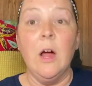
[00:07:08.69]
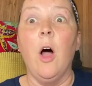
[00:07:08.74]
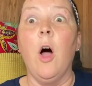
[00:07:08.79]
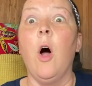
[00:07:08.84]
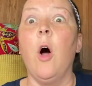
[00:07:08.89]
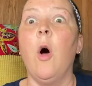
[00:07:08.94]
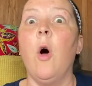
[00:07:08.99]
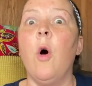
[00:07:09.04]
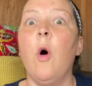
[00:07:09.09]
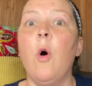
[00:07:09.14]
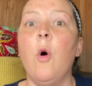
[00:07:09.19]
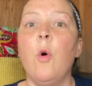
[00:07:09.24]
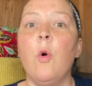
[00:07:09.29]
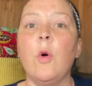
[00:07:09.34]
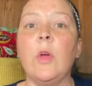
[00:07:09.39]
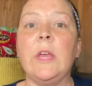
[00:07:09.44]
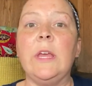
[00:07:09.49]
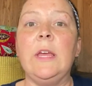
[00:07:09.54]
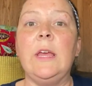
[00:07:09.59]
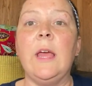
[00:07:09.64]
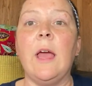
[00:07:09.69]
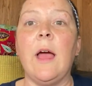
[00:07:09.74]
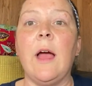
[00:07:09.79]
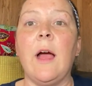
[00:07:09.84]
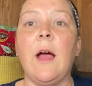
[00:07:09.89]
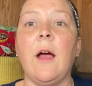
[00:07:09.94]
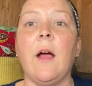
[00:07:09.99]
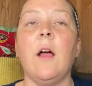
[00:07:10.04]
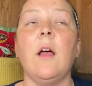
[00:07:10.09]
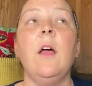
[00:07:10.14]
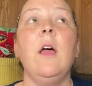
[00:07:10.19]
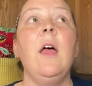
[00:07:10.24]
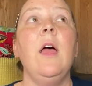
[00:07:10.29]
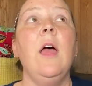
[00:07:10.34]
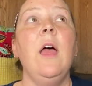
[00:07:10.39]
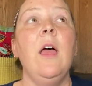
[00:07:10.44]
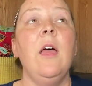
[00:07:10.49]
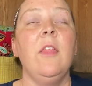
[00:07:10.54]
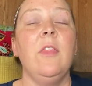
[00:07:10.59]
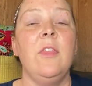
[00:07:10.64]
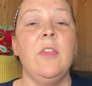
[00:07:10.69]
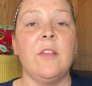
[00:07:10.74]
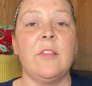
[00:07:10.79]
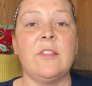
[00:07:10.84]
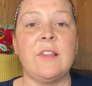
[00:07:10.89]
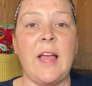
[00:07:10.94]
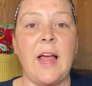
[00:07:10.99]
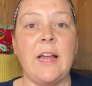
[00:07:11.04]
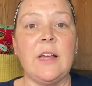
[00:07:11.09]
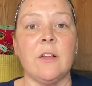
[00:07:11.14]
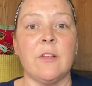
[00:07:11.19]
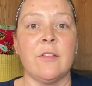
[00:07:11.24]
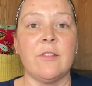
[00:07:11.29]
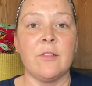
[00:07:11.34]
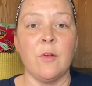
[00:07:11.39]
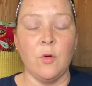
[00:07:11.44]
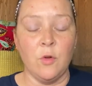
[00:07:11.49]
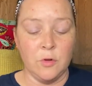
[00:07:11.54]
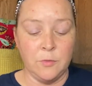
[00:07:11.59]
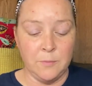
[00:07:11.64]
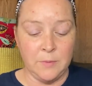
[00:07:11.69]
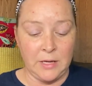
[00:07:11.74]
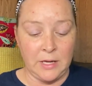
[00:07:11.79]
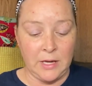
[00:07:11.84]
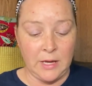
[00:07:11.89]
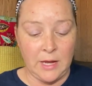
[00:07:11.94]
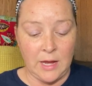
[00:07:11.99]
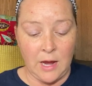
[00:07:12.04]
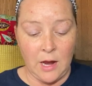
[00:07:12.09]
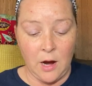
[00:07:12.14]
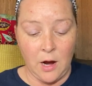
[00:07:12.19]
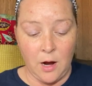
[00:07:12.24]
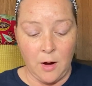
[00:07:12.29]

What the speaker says: oh yeah, this kind of sold me.